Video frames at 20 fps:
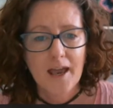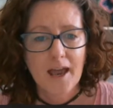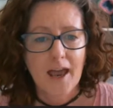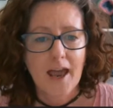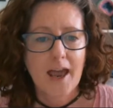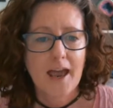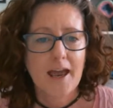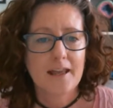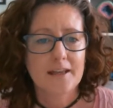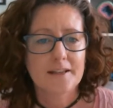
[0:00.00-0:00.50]

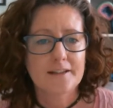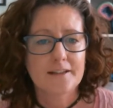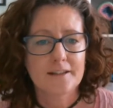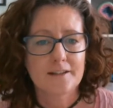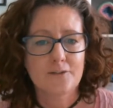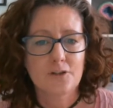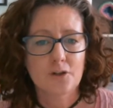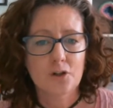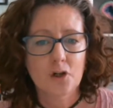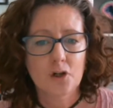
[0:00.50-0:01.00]
And
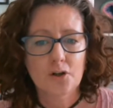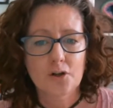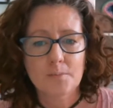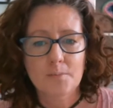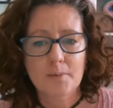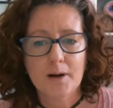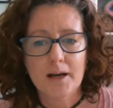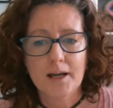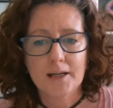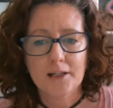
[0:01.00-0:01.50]
if you go to
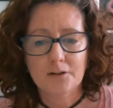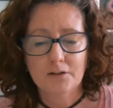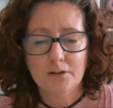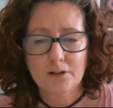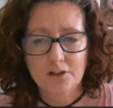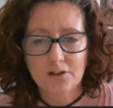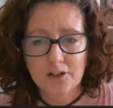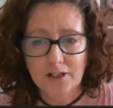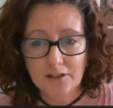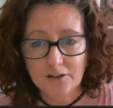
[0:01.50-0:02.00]
my
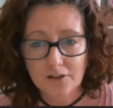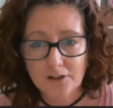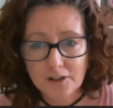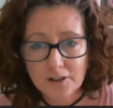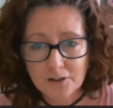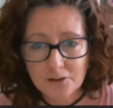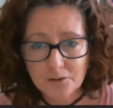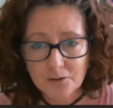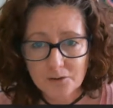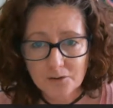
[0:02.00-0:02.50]
Crochet
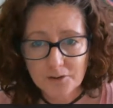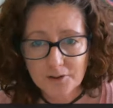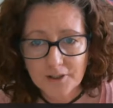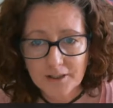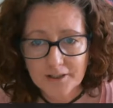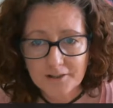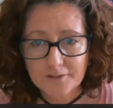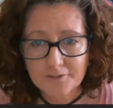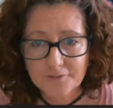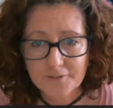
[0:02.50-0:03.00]
Learning
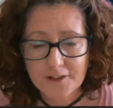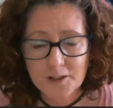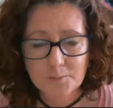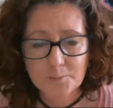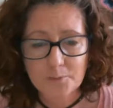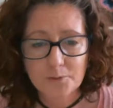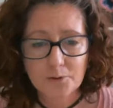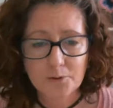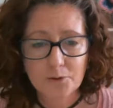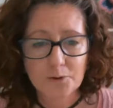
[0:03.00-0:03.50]
Corner
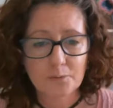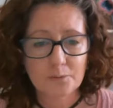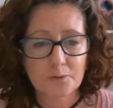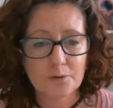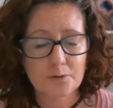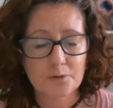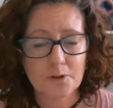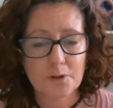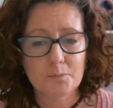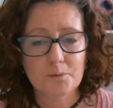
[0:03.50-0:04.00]
Facebook
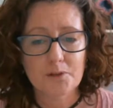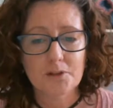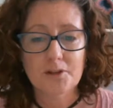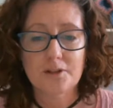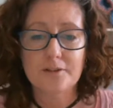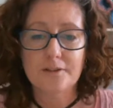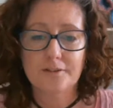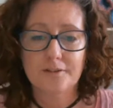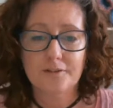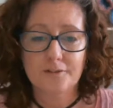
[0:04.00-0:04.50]
group, which
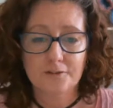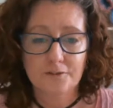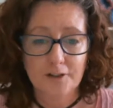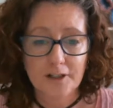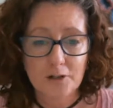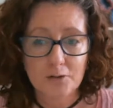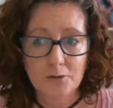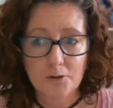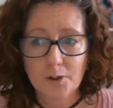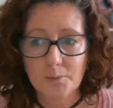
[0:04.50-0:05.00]
is a free
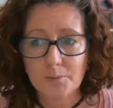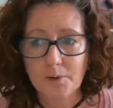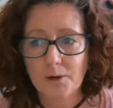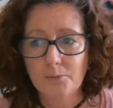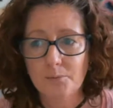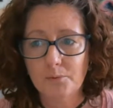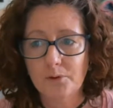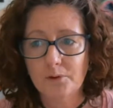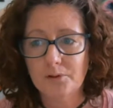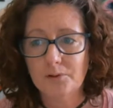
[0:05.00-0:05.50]
group, I
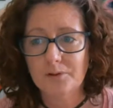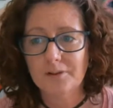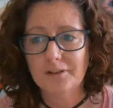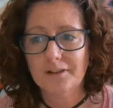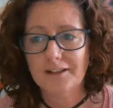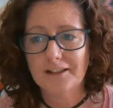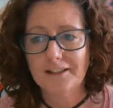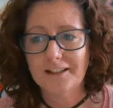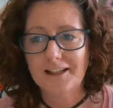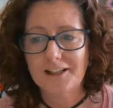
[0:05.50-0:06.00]
will
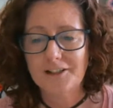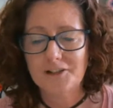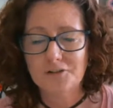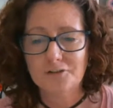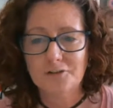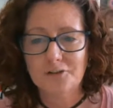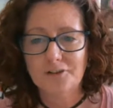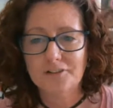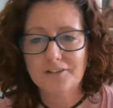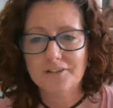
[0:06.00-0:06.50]

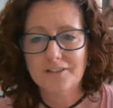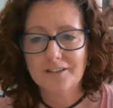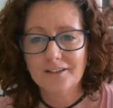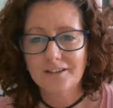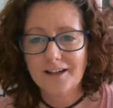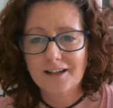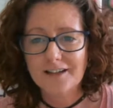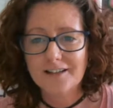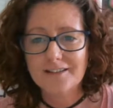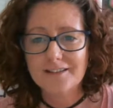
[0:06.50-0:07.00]
later on,
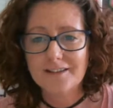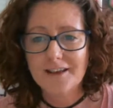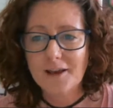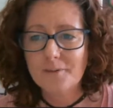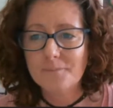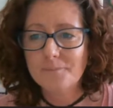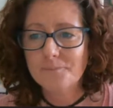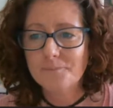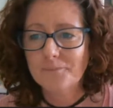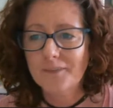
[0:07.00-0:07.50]
hi
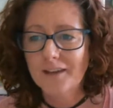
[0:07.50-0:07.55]
Sam,